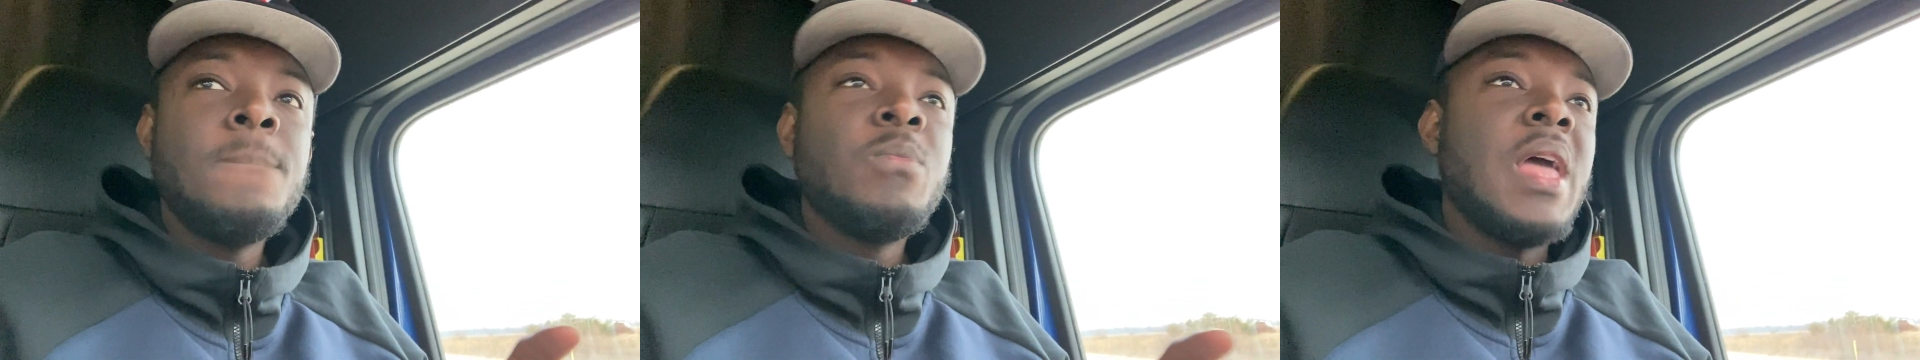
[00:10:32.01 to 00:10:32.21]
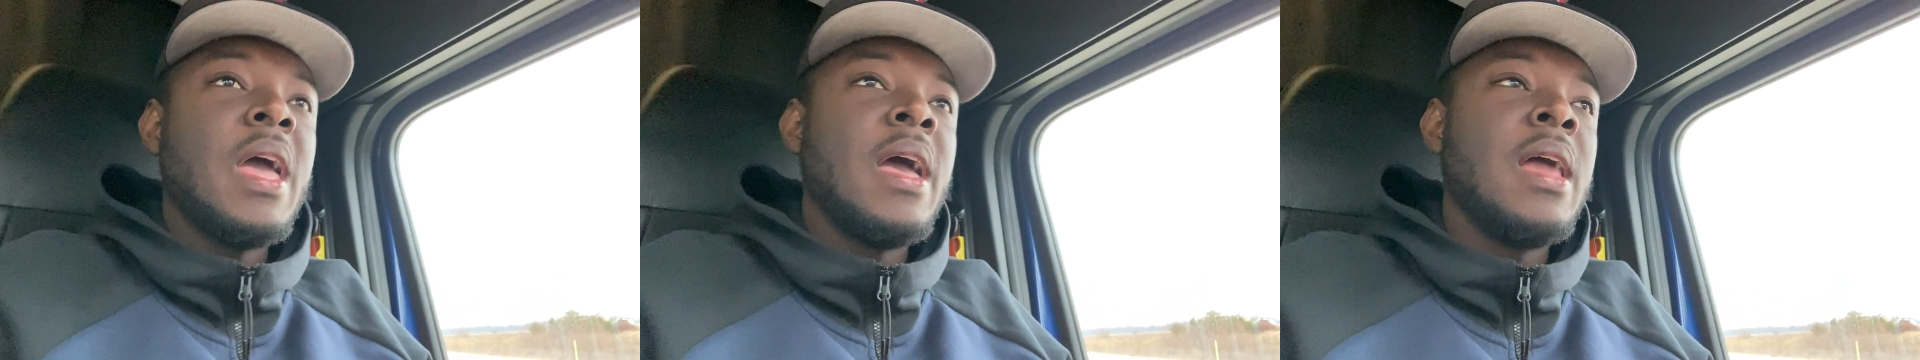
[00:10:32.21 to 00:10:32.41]

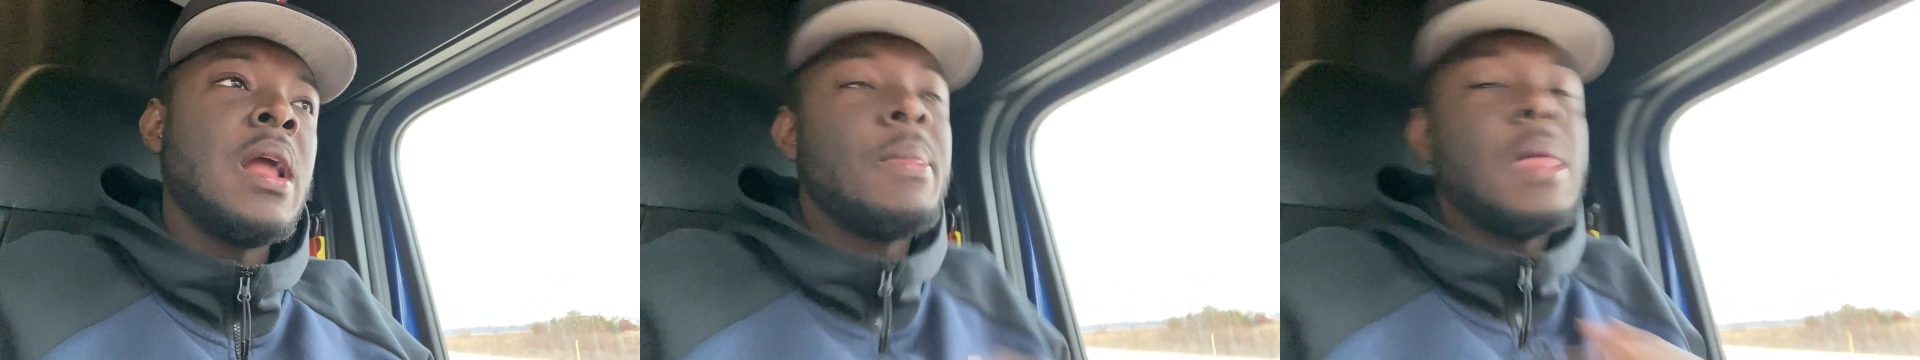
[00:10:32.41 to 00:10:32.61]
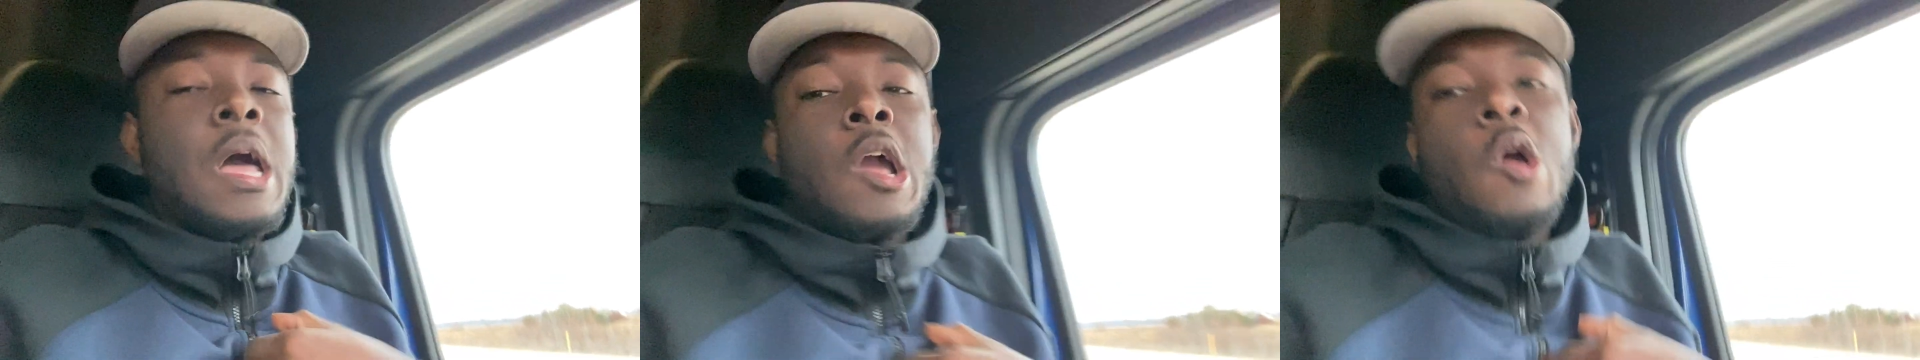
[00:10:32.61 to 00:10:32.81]
and I'm
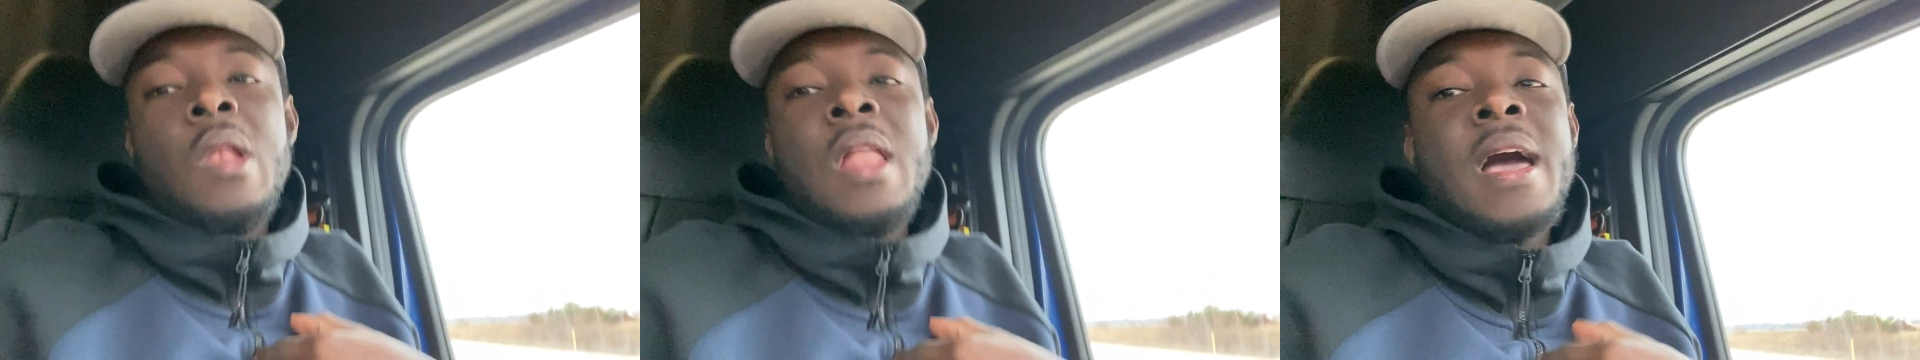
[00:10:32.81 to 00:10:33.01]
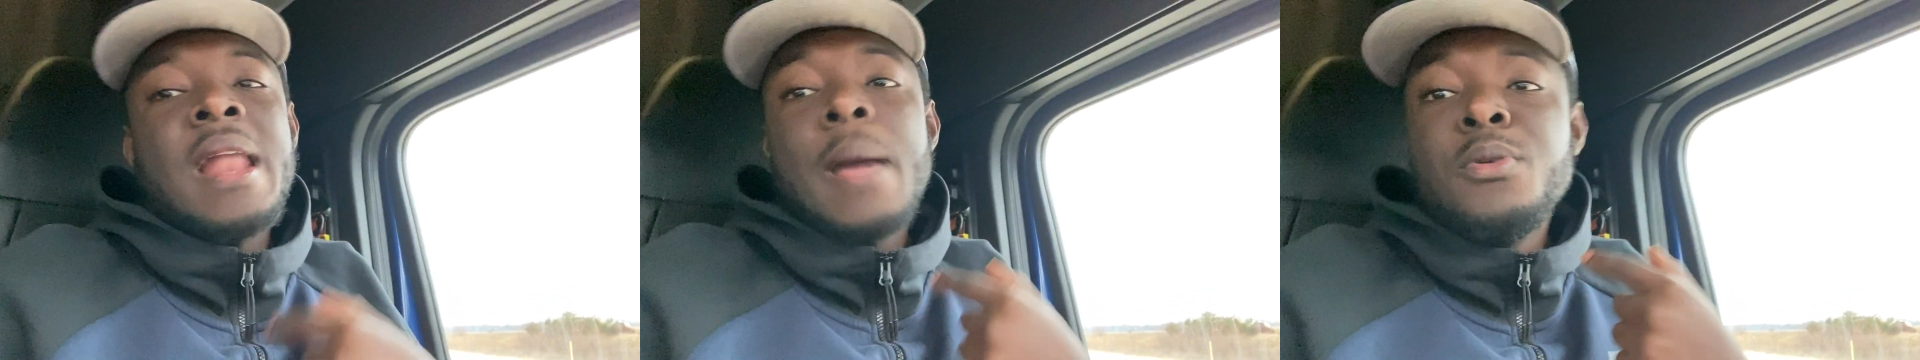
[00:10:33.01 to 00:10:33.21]
not gonna
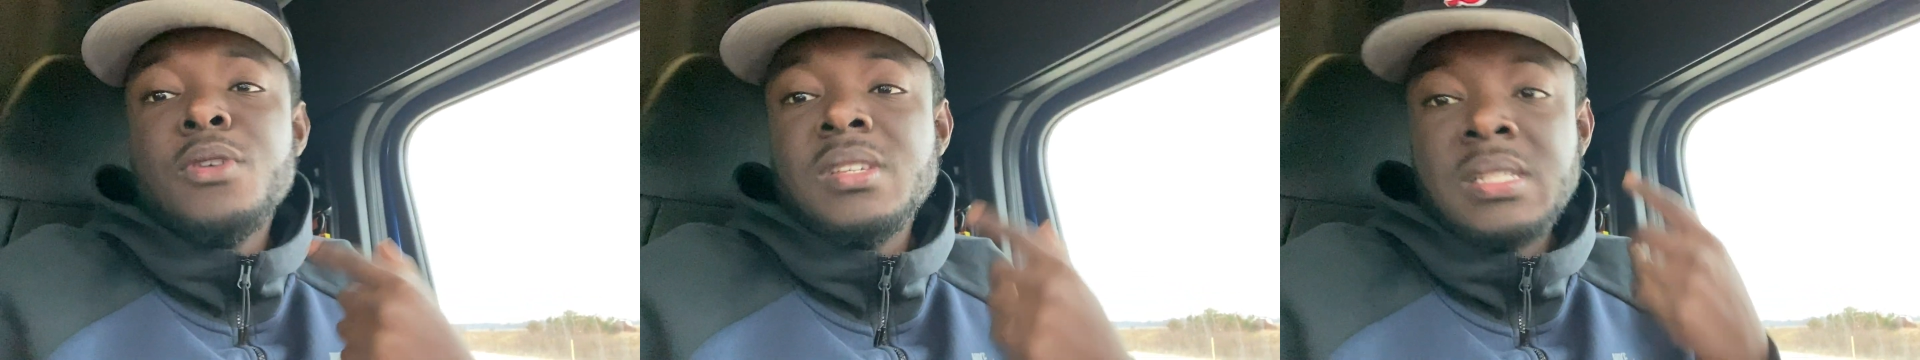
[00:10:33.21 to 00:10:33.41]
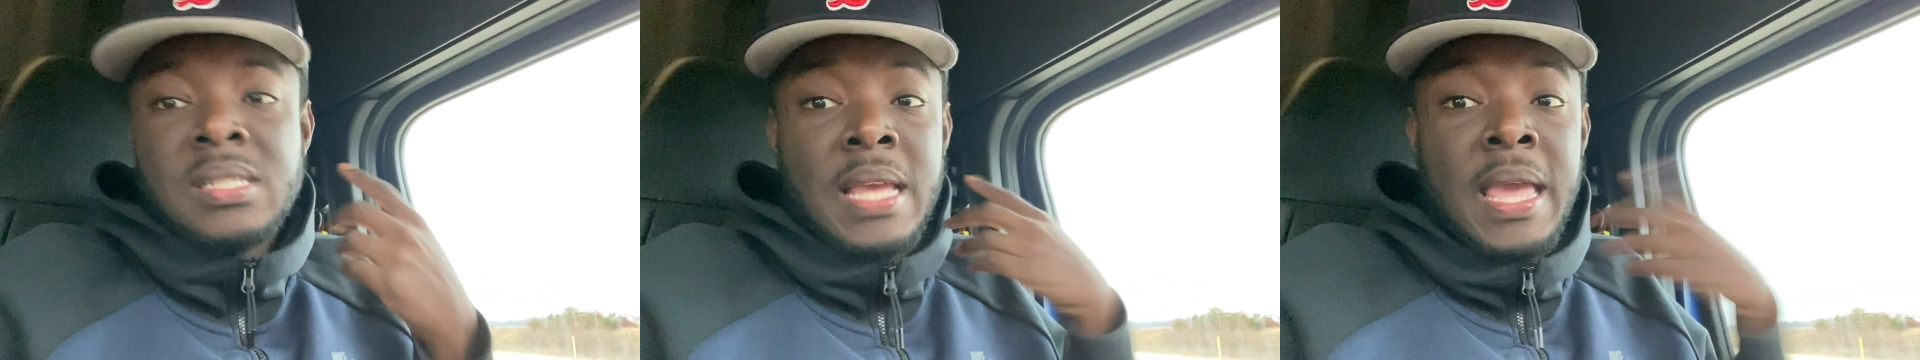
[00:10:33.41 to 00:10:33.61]
lie, that
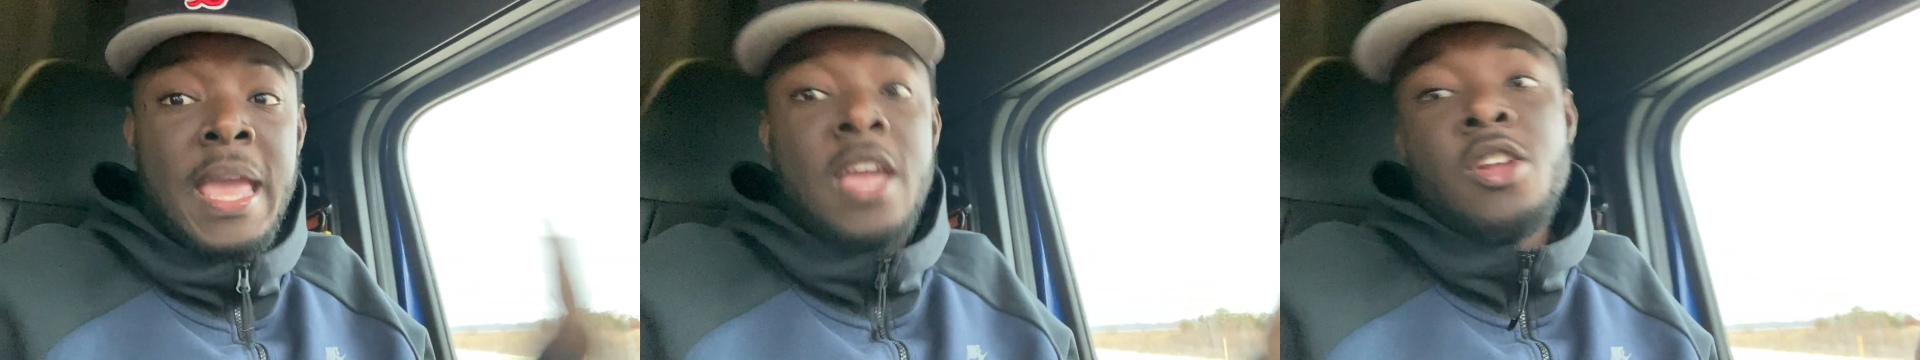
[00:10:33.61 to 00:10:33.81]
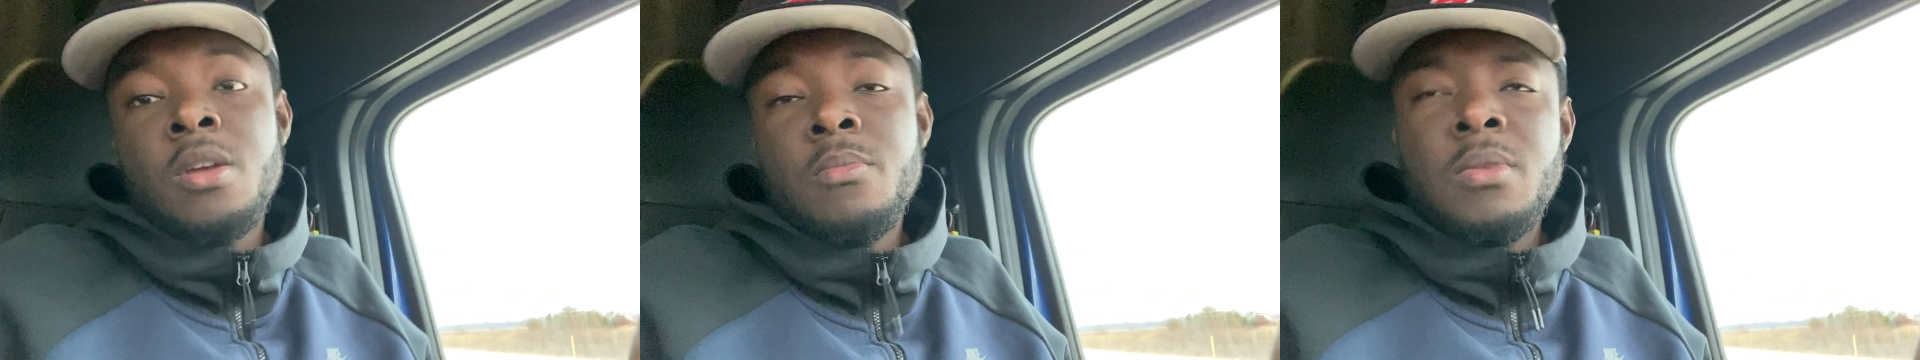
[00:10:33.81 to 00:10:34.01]
person is a
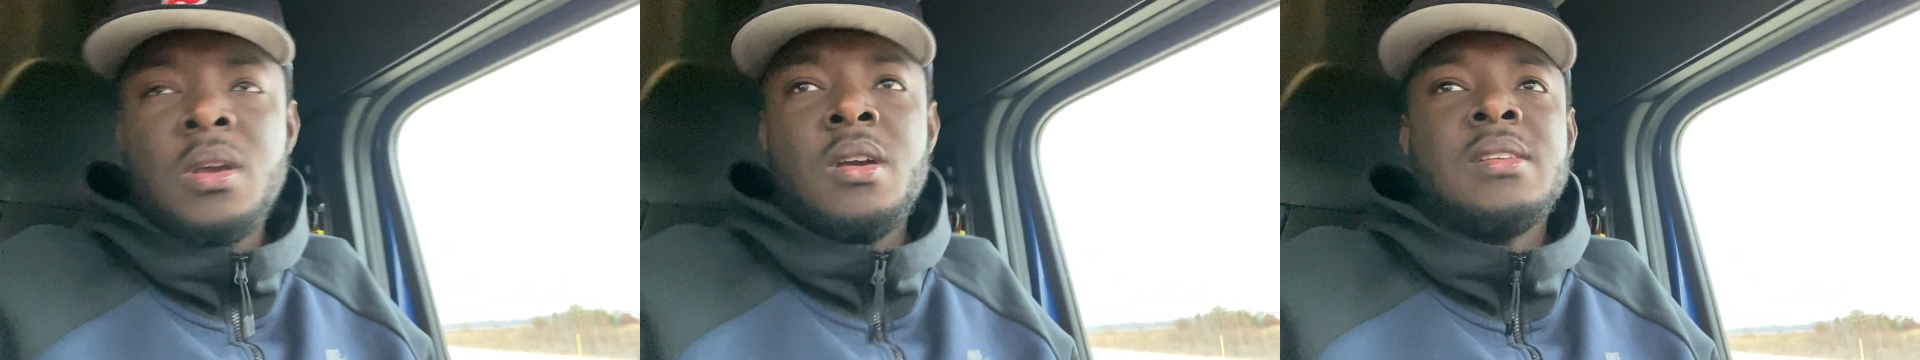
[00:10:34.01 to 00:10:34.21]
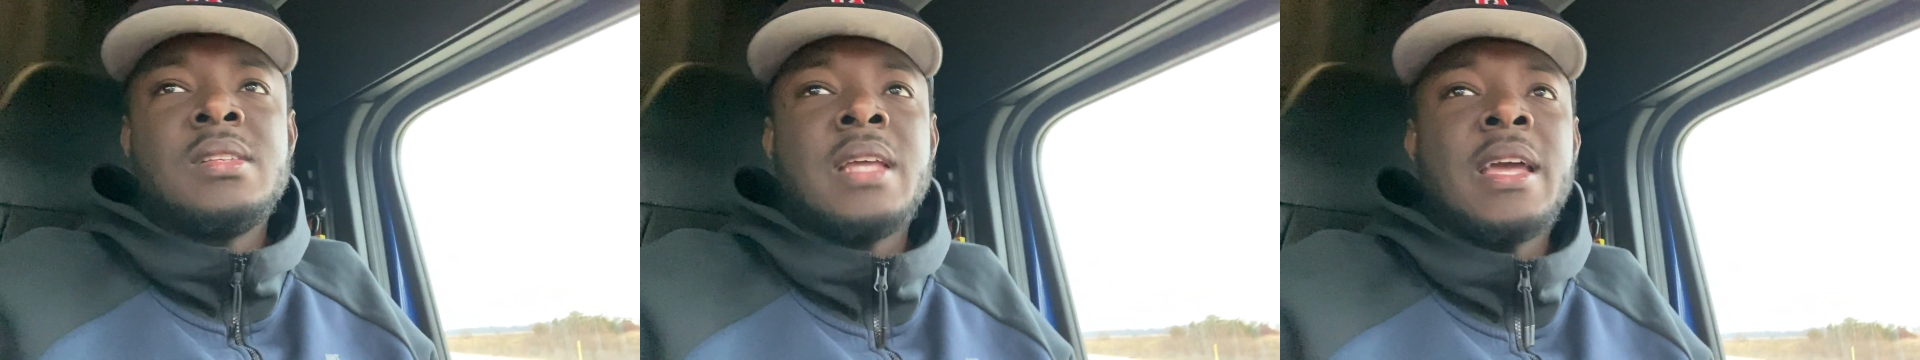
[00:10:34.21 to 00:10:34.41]
hater,
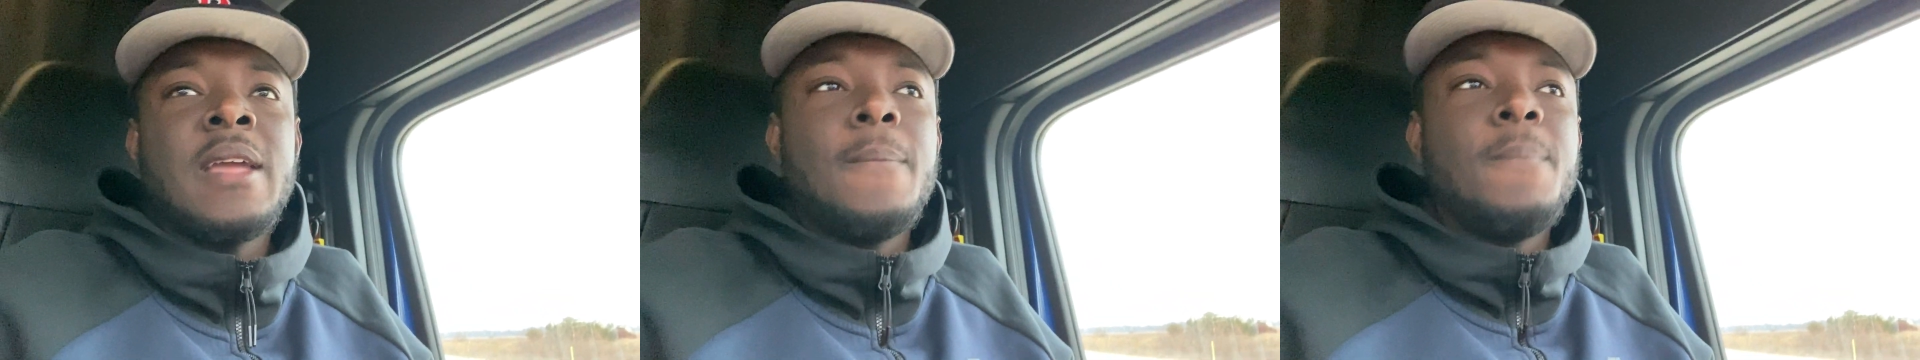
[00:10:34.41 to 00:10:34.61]
because like